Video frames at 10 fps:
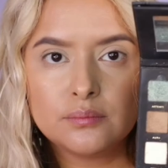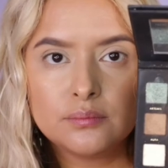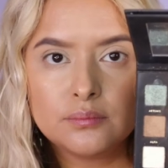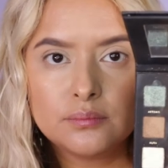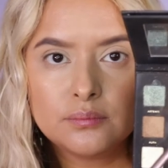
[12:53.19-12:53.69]

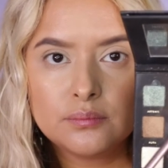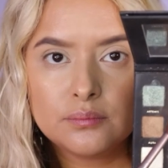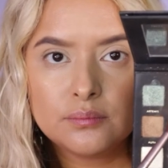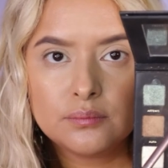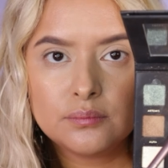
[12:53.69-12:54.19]

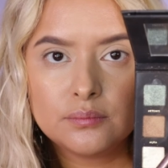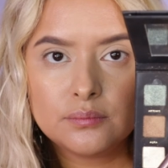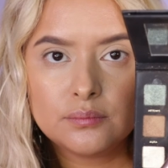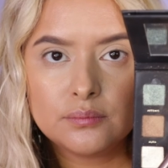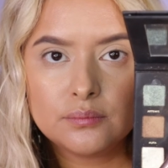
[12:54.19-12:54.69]

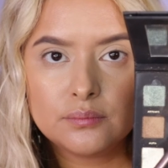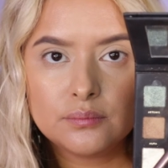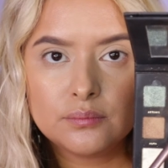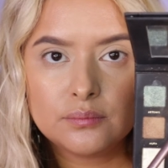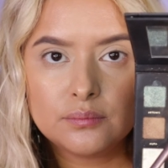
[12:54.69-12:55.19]

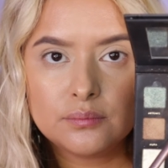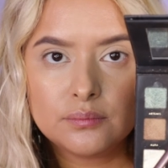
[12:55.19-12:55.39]
[no speech]